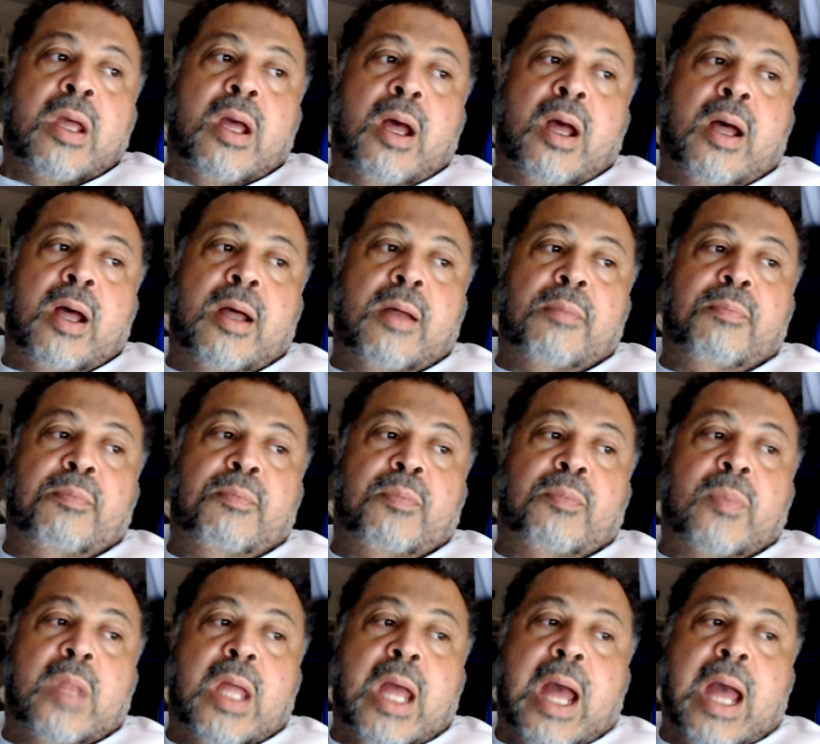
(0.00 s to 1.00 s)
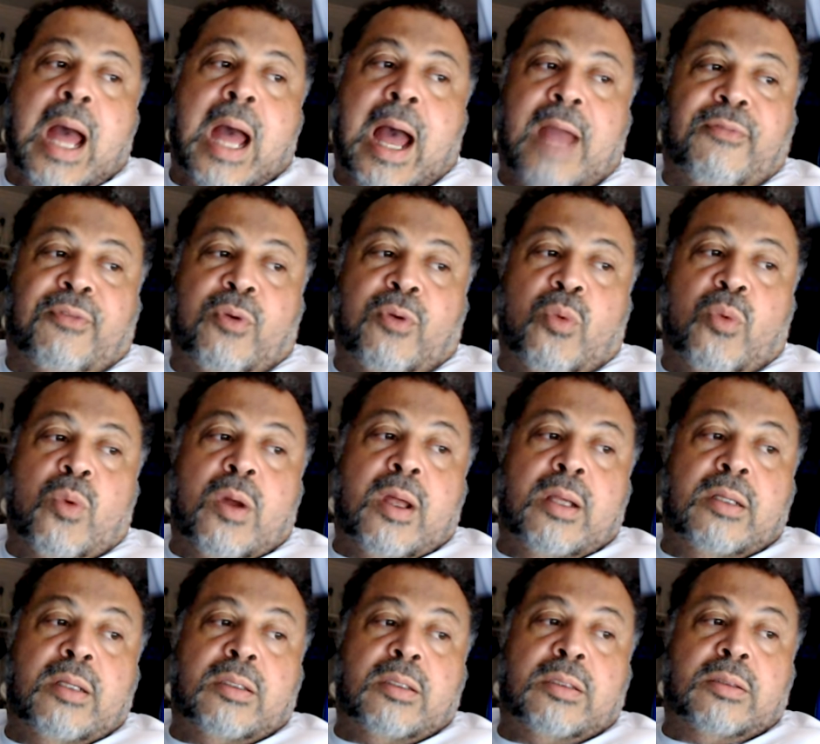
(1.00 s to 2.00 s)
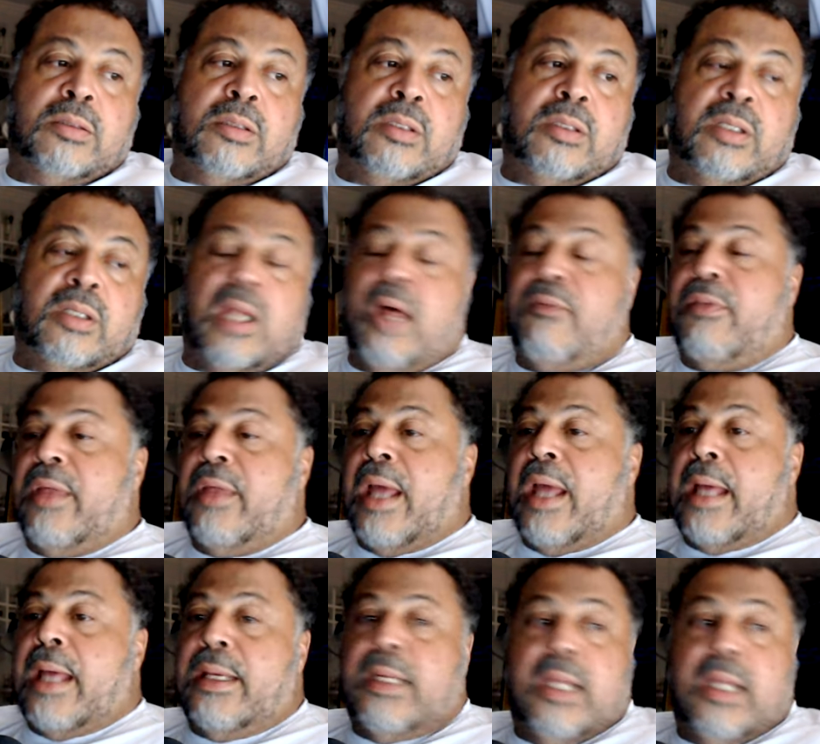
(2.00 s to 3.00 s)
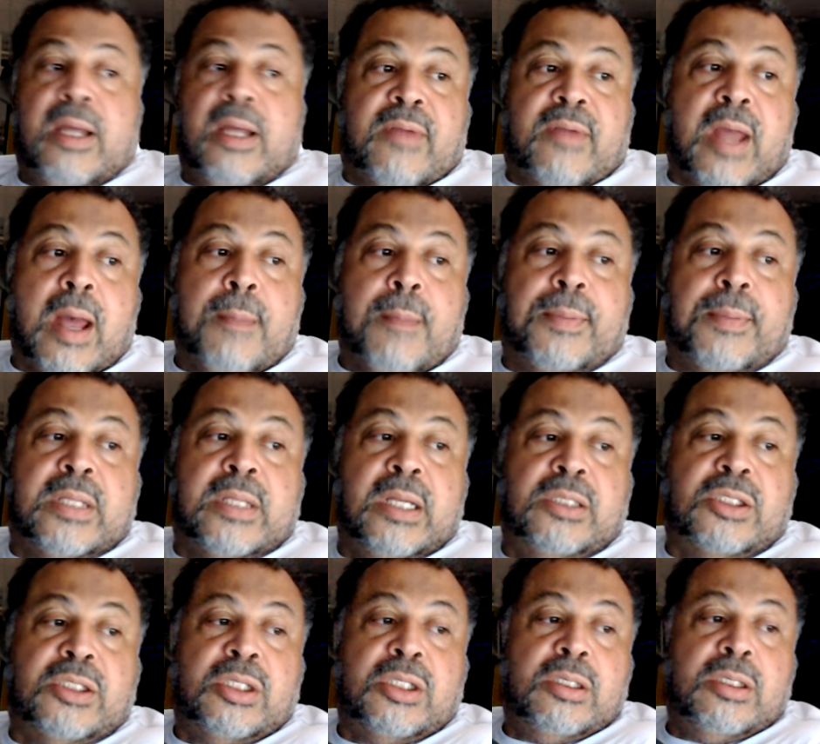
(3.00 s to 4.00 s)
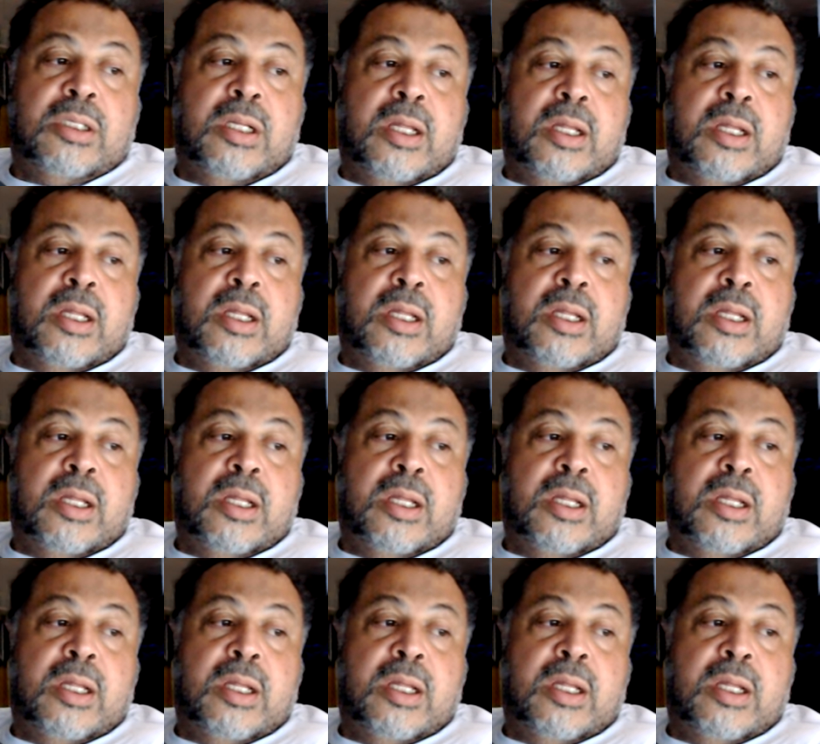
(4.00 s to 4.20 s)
Um, I, for one, love the idea of competition